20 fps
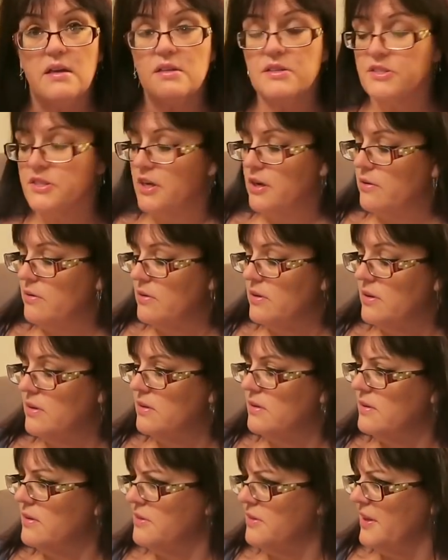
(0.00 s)
So
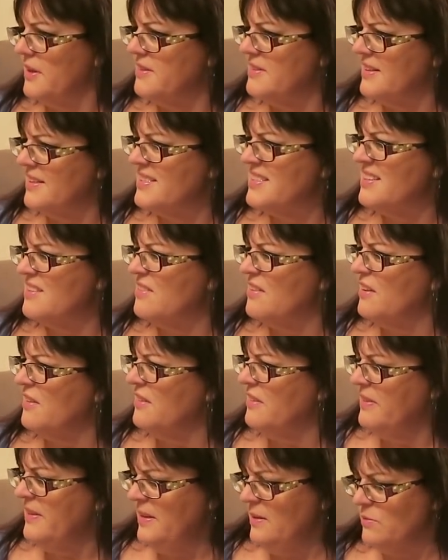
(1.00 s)
like I said,
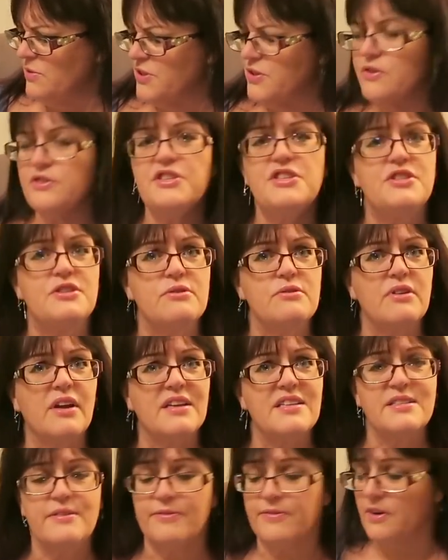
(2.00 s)
I think it was
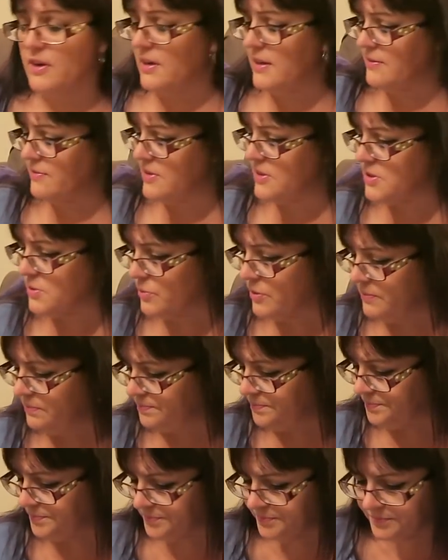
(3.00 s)
£32.95, this one.
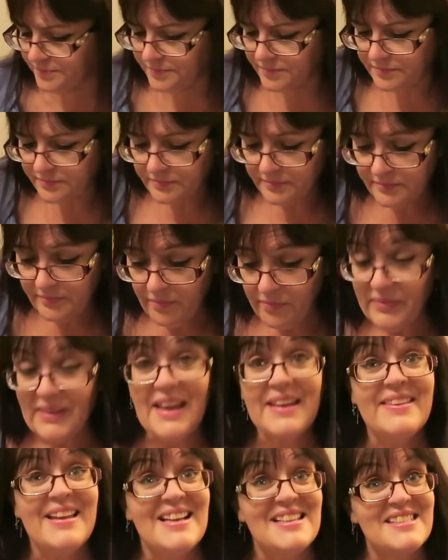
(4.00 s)

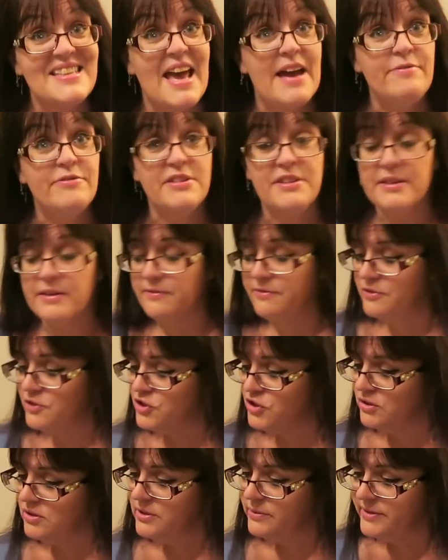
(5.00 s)
That's everything from
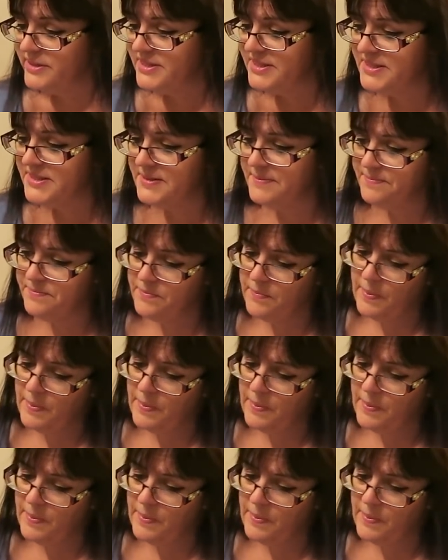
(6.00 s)
John Lewis.